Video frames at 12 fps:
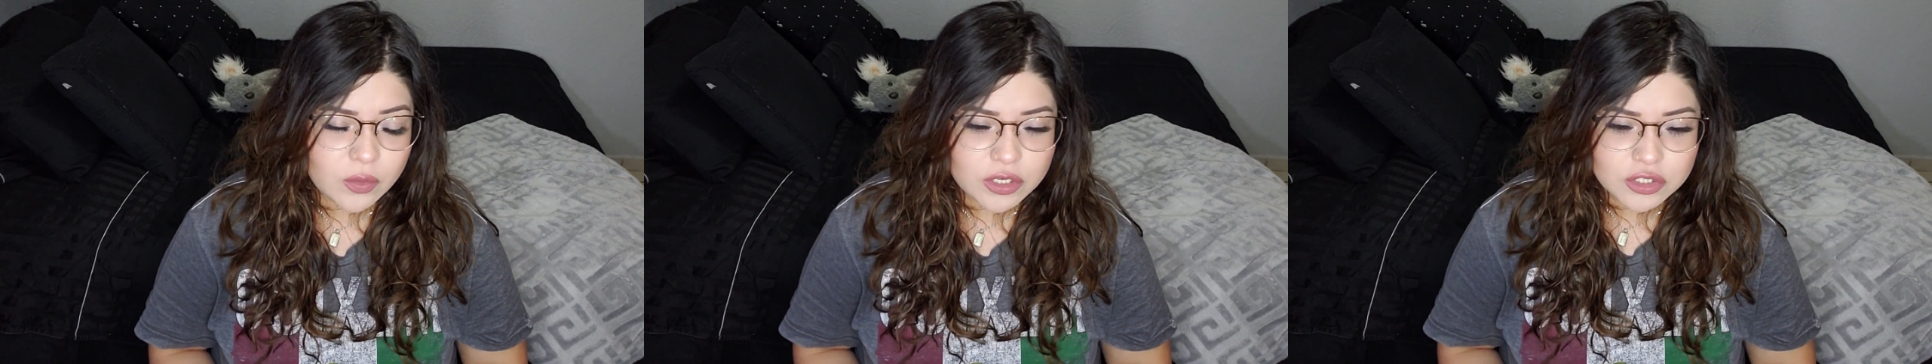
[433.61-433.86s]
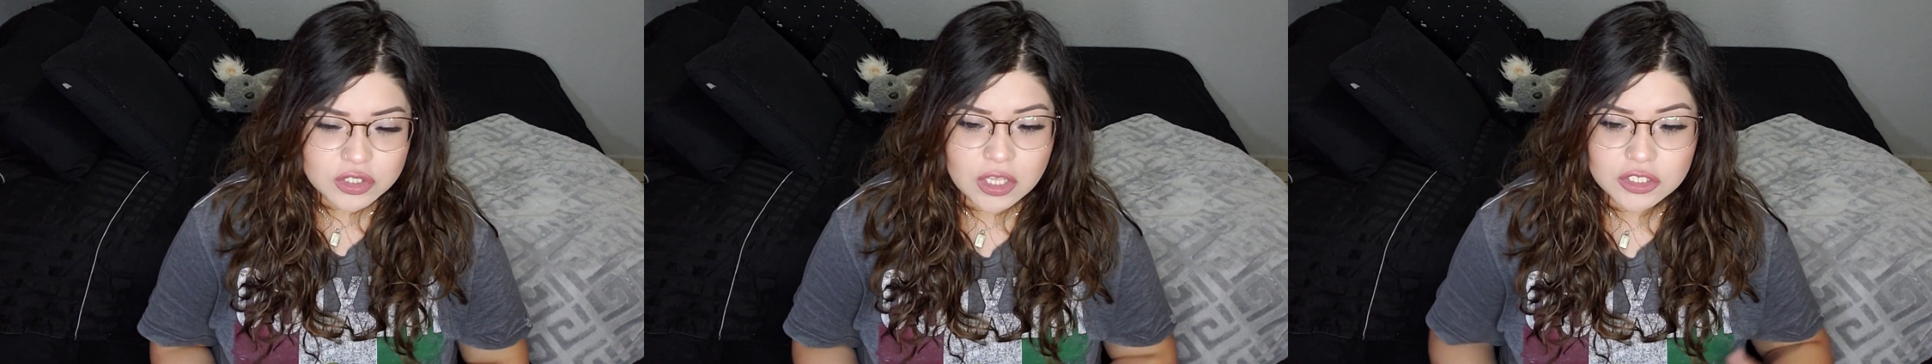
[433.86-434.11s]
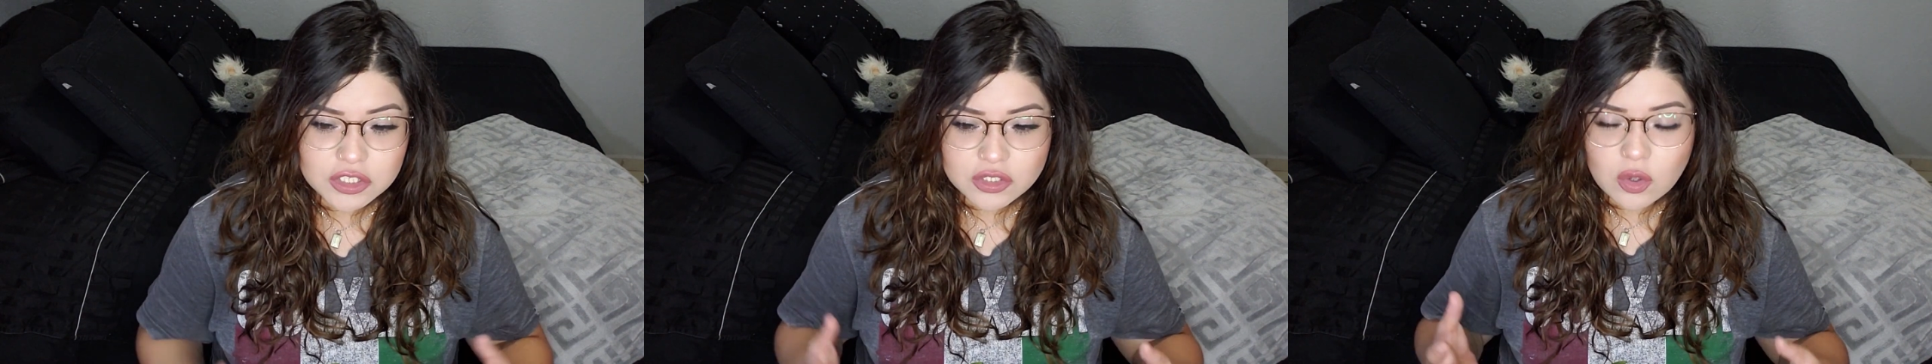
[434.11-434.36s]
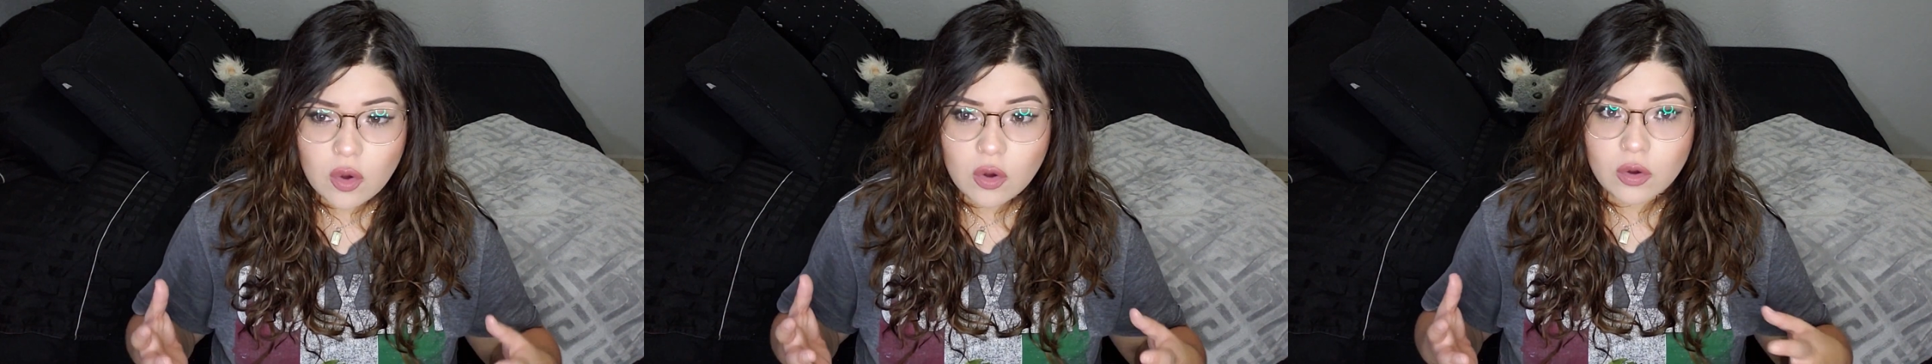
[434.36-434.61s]
when it's not
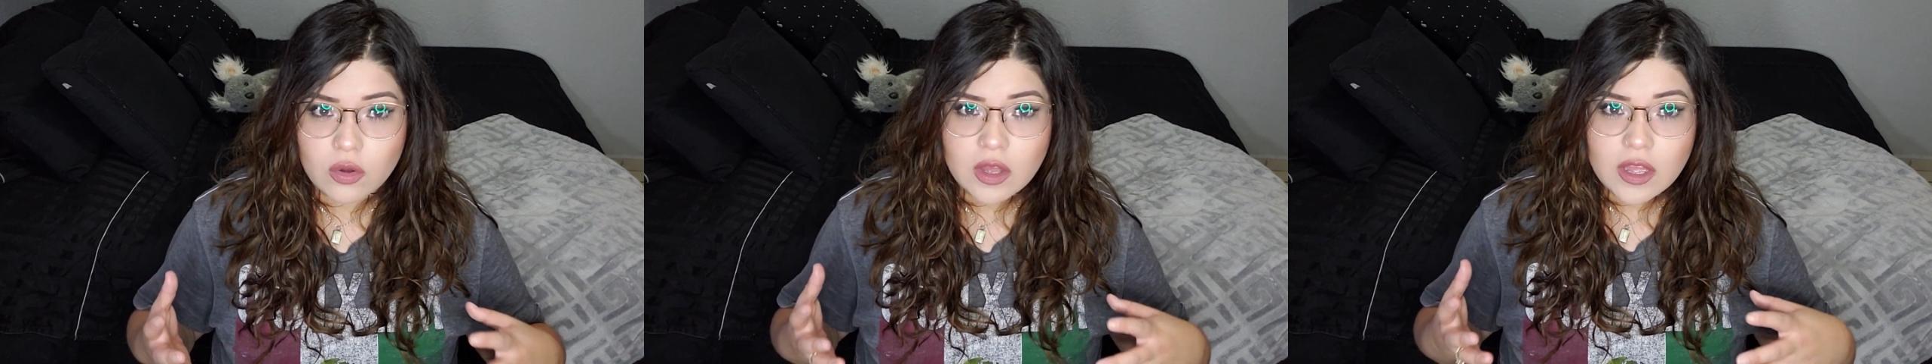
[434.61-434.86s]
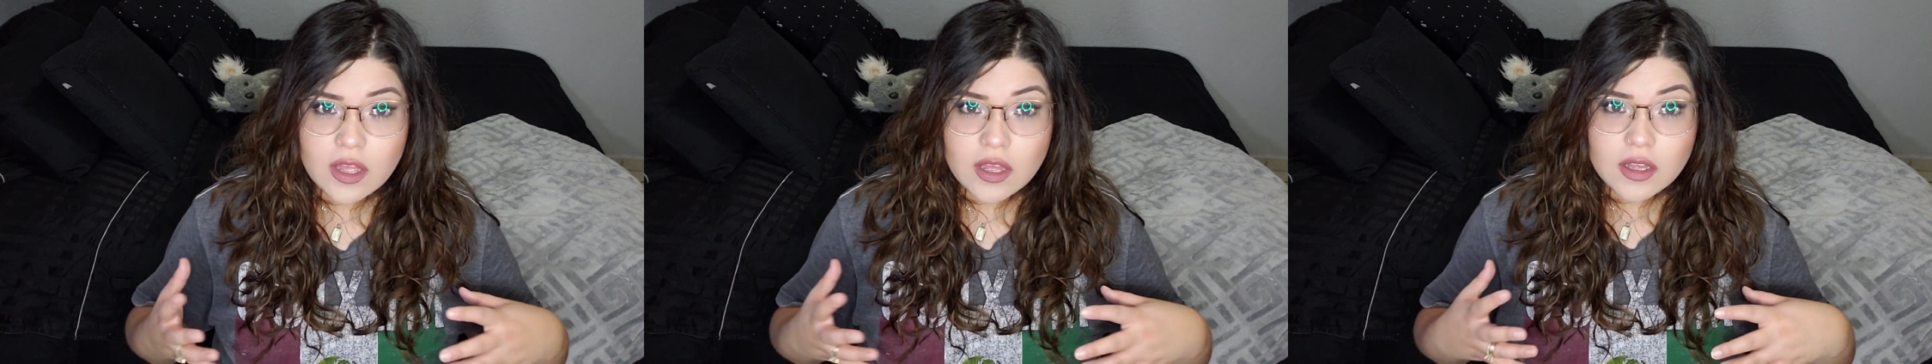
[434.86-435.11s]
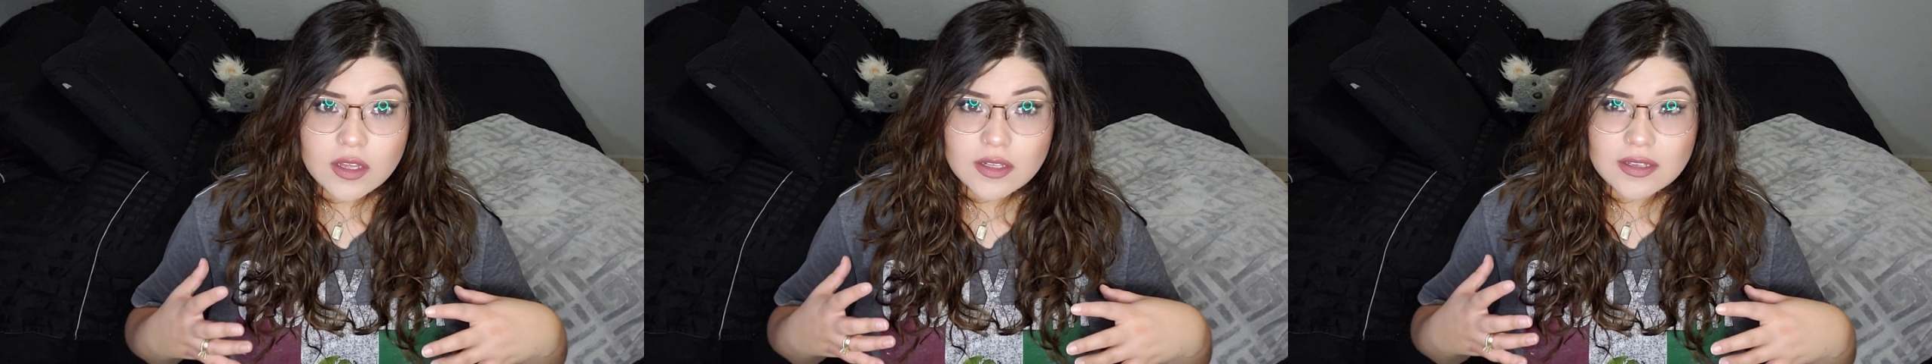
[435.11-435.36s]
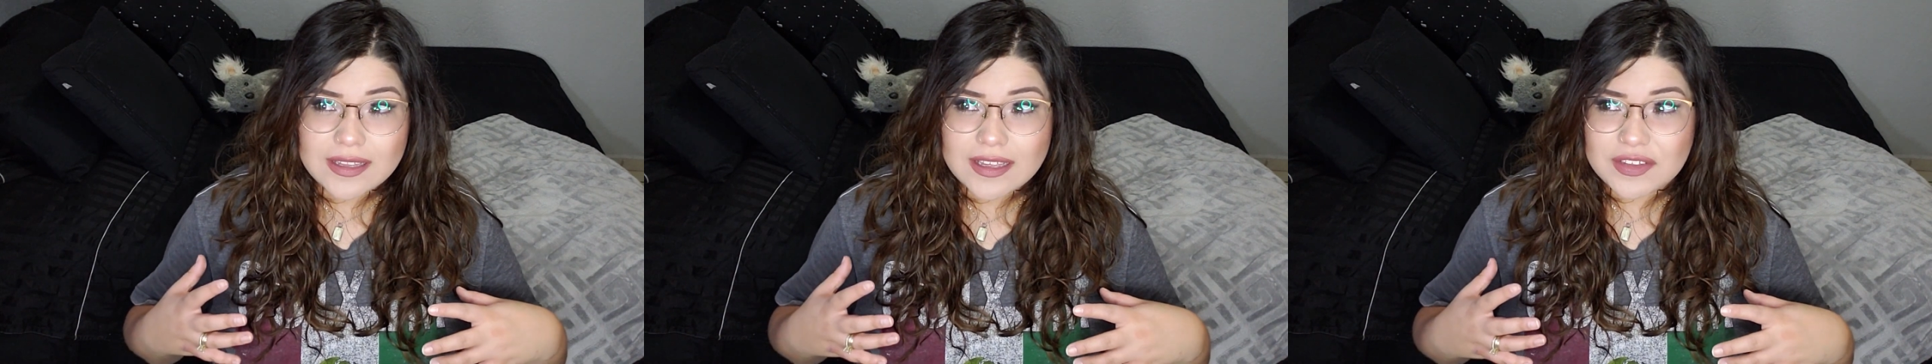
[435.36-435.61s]
just all
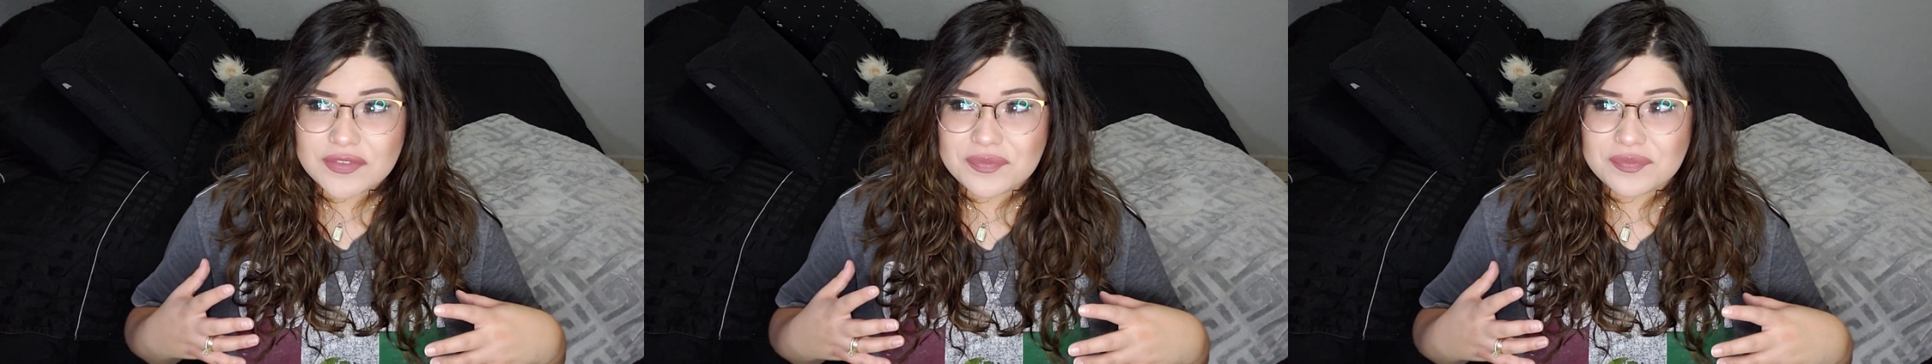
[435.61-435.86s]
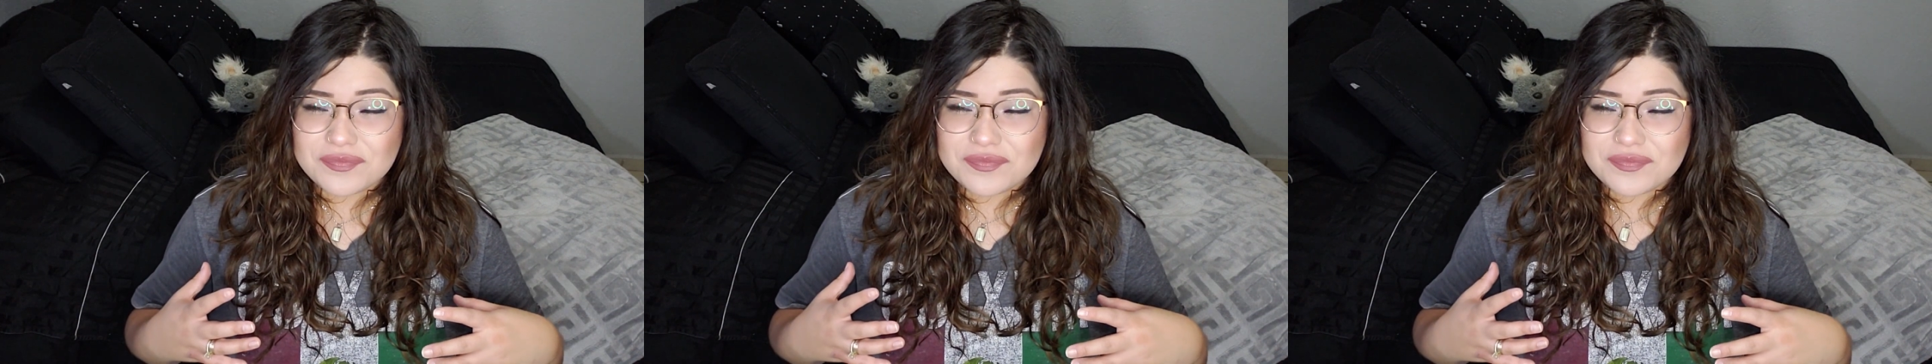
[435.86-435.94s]
like